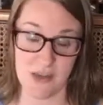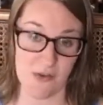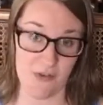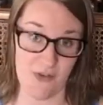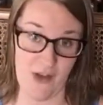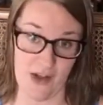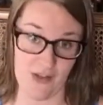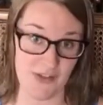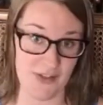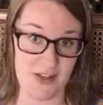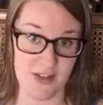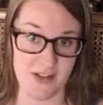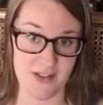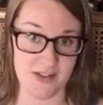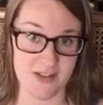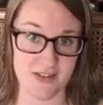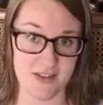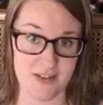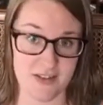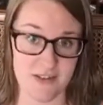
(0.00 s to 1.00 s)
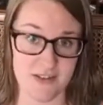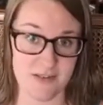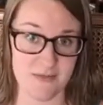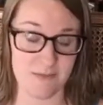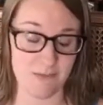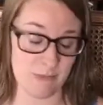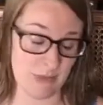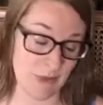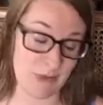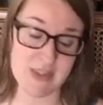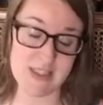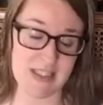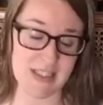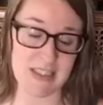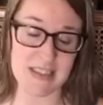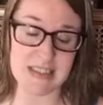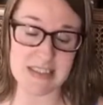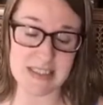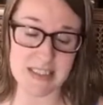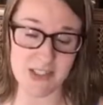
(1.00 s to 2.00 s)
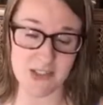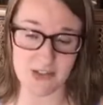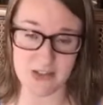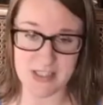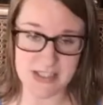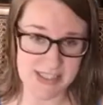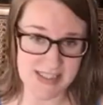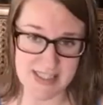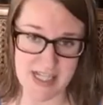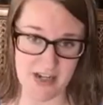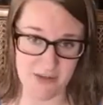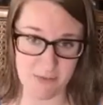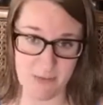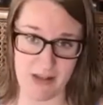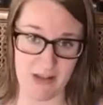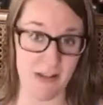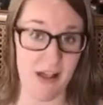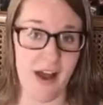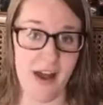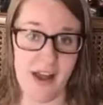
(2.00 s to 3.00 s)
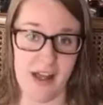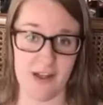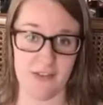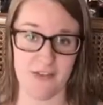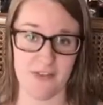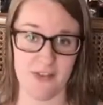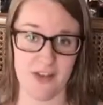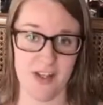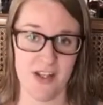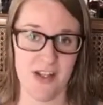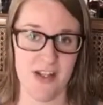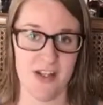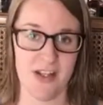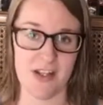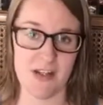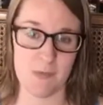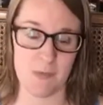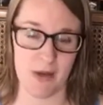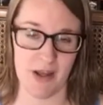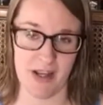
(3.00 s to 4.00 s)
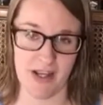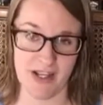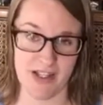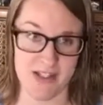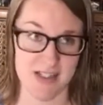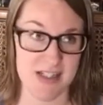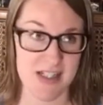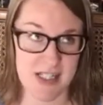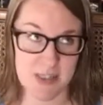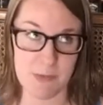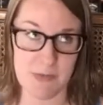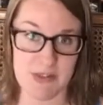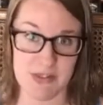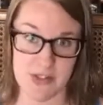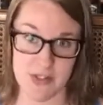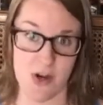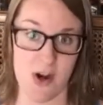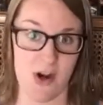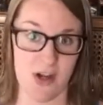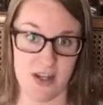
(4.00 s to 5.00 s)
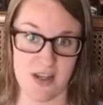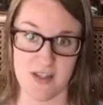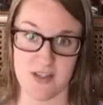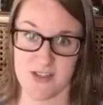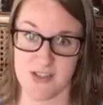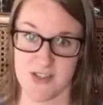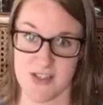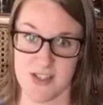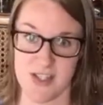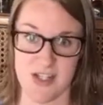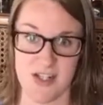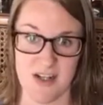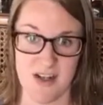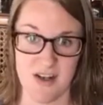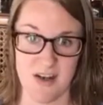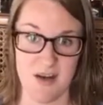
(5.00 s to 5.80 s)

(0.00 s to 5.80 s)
the fact that music literally saved my life in my deepest, darkest